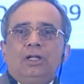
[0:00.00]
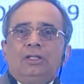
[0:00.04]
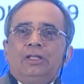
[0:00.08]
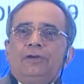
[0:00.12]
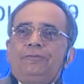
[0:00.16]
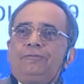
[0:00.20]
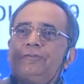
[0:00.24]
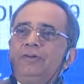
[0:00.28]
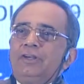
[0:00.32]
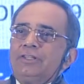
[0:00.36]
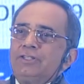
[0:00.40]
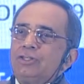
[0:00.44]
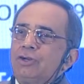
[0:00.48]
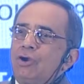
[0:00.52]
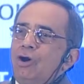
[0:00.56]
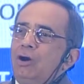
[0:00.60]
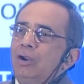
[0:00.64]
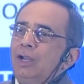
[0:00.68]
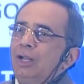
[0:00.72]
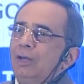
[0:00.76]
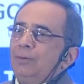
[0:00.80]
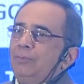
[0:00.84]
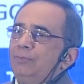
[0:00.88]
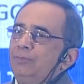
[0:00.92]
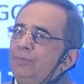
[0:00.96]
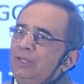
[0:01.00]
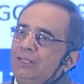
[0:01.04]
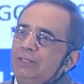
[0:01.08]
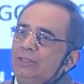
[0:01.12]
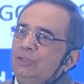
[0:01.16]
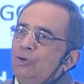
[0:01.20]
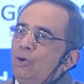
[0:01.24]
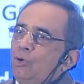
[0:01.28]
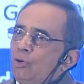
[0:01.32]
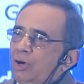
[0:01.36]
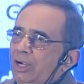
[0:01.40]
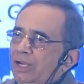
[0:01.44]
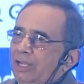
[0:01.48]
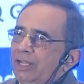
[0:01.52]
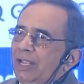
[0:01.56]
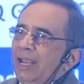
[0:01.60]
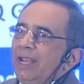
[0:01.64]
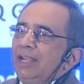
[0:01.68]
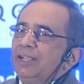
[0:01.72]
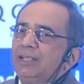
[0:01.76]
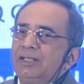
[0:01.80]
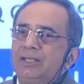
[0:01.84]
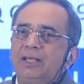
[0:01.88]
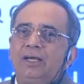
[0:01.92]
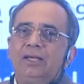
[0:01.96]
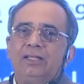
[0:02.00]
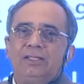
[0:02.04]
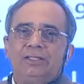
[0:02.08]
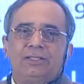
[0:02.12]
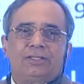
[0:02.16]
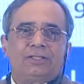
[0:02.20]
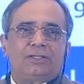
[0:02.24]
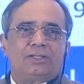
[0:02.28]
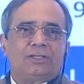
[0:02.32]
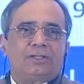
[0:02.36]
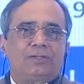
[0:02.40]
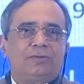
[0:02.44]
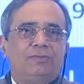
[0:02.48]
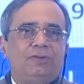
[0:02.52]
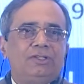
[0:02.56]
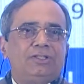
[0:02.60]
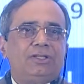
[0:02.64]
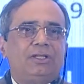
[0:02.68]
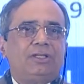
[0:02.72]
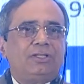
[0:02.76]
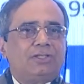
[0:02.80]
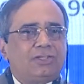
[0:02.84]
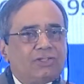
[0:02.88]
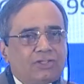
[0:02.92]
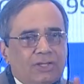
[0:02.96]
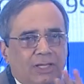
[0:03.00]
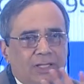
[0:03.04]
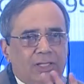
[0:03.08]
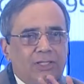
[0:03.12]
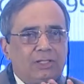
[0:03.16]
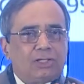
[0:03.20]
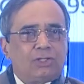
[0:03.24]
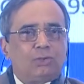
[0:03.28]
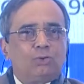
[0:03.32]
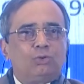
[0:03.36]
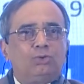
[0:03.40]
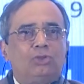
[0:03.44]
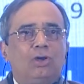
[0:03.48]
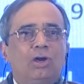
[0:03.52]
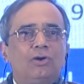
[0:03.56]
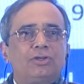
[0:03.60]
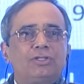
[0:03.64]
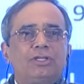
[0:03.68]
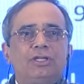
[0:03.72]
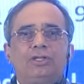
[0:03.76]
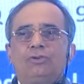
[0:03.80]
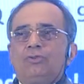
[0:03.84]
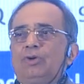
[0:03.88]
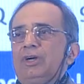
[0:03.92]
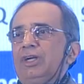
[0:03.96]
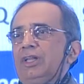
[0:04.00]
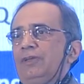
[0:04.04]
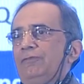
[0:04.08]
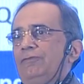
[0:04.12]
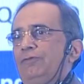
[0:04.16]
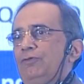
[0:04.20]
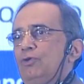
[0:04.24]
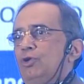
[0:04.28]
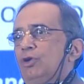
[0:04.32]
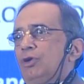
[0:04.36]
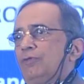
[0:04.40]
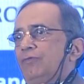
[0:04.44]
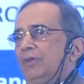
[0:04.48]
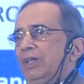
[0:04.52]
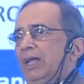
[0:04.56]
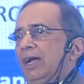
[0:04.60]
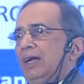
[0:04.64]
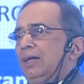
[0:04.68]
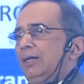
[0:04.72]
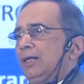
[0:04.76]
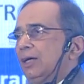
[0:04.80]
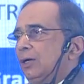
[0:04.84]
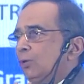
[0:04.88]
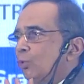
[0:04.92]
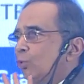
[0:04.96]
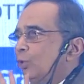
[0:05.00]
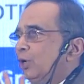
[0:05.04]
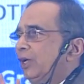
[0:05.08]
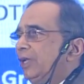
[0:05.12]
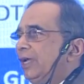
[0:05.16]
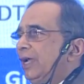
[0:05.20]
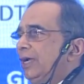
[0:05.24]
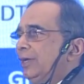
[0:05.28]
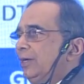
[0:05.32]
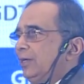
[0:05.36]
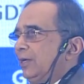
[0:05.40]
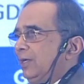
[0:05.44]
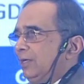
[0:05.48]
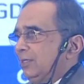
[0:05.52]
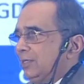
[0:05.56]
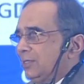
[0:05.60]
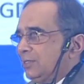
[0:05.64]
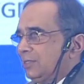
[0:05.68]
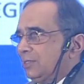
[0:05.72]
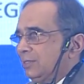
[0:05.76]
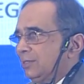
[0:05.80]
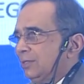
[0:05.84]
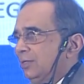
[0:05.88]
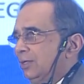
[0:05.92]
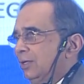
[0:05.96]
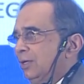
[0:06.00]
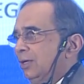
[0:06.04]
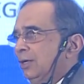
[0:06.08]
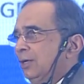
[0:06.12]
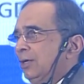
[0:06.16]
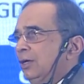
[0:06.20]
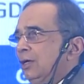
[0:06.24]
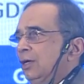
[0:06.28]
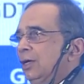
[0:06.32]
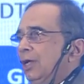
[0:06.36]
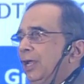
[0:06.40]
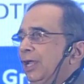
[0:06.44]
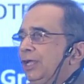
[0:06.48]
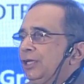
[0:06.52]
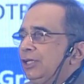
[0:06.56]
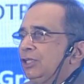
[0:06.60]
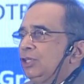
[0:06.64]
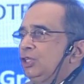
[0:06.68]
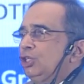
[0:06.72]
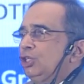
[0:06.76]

the first column is only 8 tons, which is till 2024 we had done only 8 tons. In